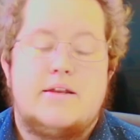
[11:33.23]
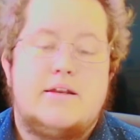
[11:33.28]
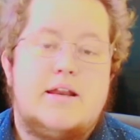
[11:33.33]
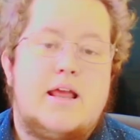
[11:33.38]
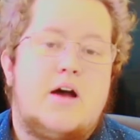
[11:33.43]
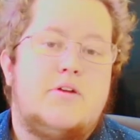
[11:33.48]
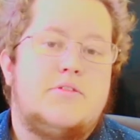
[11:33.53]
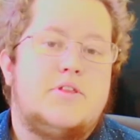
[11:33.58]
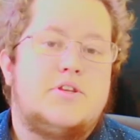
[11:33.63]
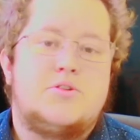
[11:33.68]

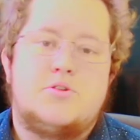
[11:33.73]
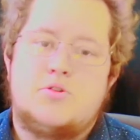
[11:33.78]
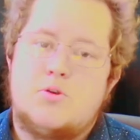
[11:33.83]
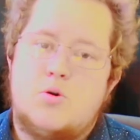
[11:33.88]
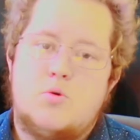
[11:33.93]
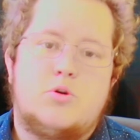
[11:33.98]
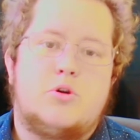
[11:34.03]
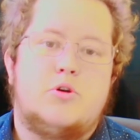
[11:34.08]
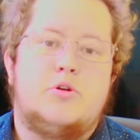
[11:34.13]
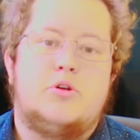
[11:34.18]
Now, this is
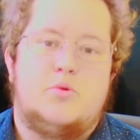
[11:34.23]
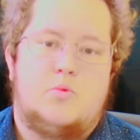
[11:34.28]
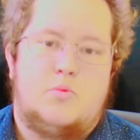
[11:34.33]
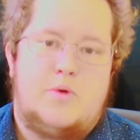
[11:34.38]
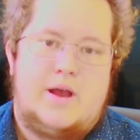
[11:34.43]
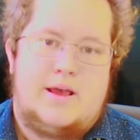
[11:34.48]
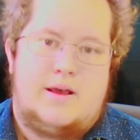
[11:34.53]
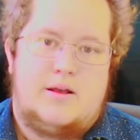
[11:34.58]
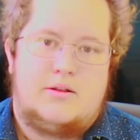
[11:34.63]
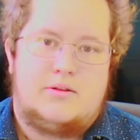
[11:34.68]
all good and
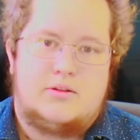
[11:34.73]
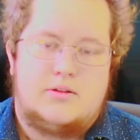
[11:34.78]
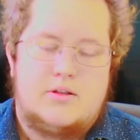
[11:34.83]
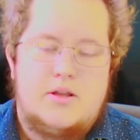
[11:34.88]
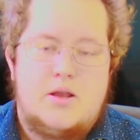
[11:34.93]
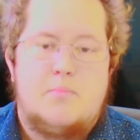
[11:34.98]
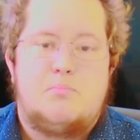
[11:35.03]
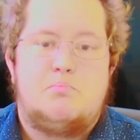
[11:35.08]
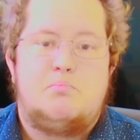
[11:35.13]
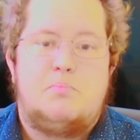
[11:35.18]
well,
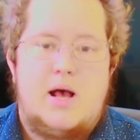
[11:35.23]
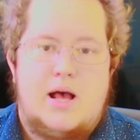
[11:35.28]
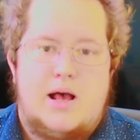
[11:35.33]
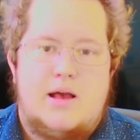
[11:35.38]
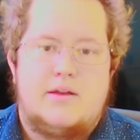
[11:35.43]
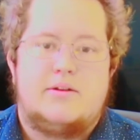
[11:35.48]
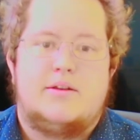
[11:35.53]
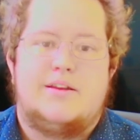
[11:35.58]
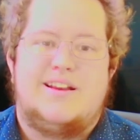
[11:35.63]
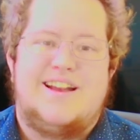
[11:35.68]
but
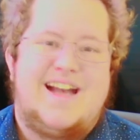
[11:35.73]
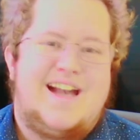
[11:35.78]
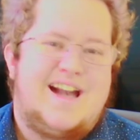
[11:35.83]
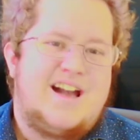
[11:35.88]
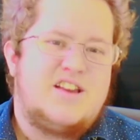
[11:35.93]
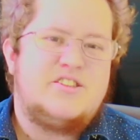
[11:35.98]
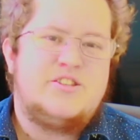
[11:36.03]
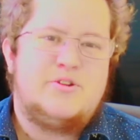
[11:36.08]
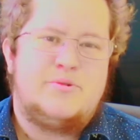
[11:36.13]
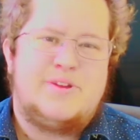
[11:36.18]

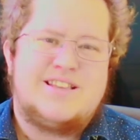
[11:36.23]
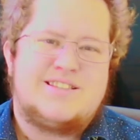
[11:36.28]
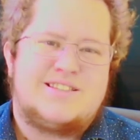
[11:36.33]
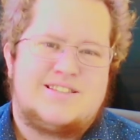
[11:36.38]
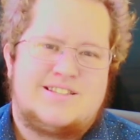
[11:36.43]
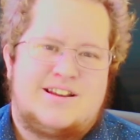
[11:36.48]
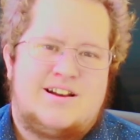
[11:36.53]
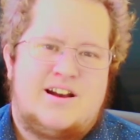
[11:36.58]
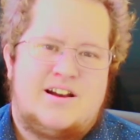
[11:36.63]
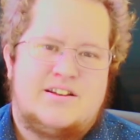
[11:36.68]
how do you get
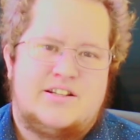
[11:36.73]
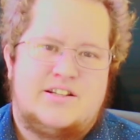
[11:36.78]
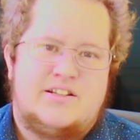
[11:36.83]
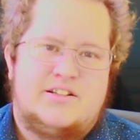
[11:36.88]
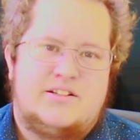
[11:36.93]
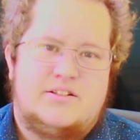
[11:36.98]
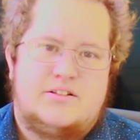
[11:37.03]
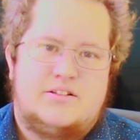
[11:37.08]
started?